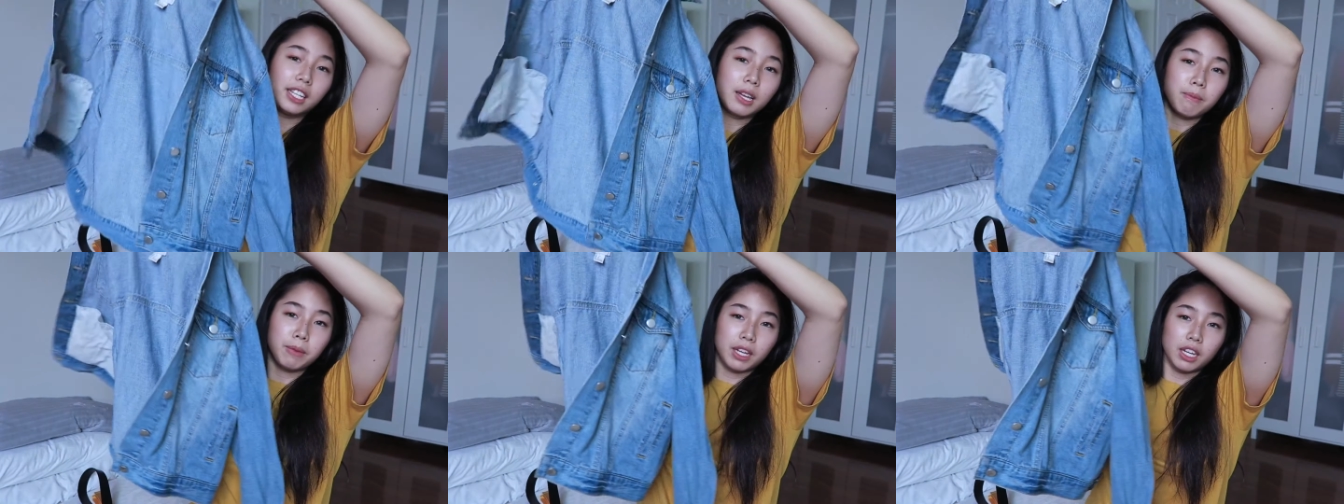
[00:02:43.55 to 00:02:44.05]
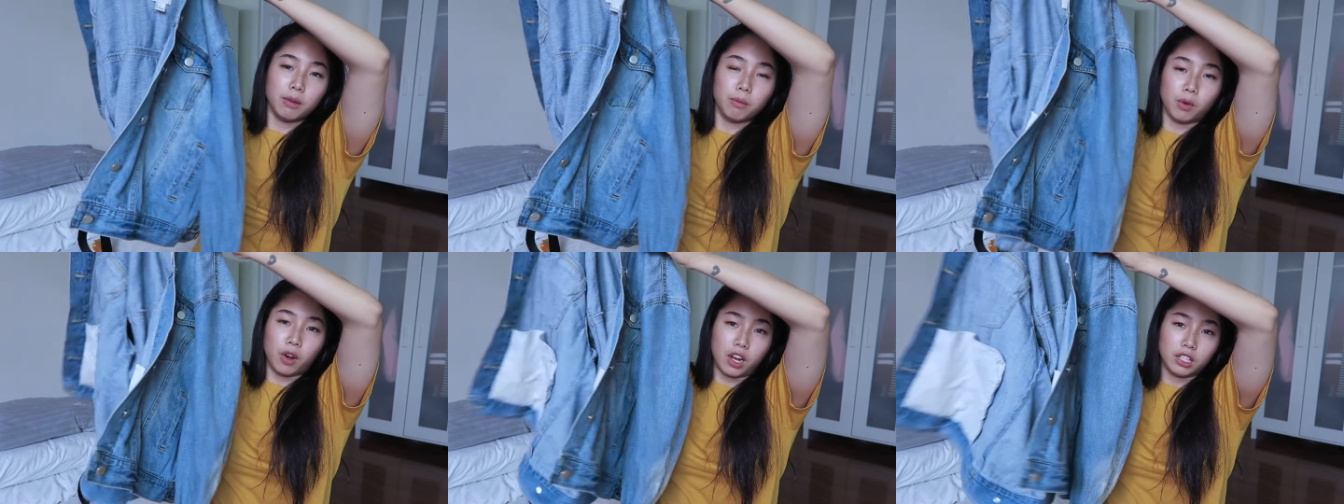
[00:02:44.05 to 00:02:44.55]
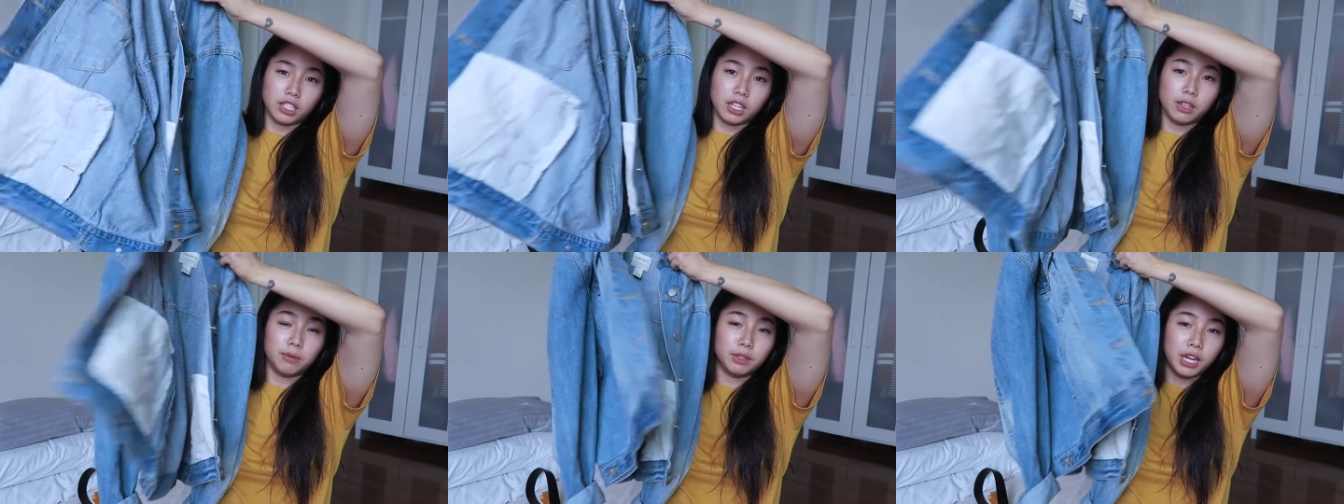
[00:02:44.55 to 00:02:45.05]
like a medium wash
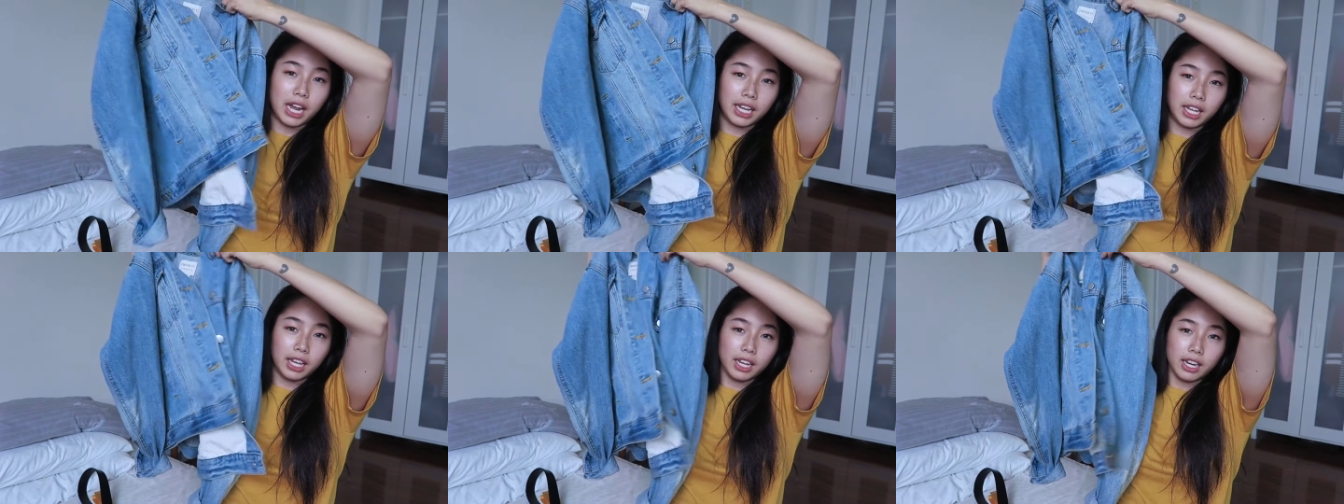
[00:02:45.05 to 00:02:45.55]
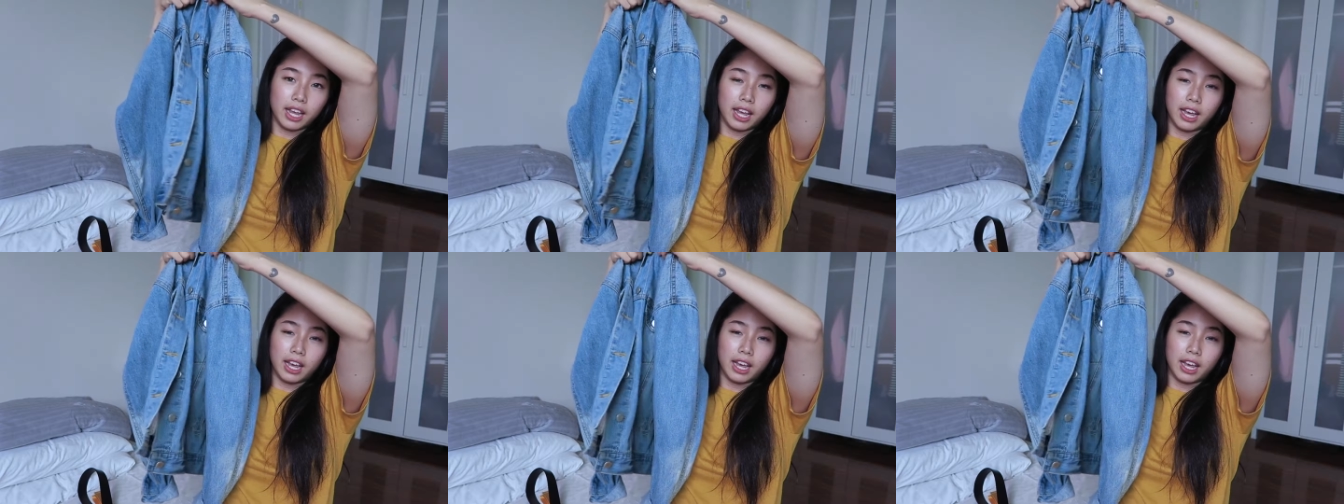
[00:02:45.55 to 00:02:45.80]
denim jacket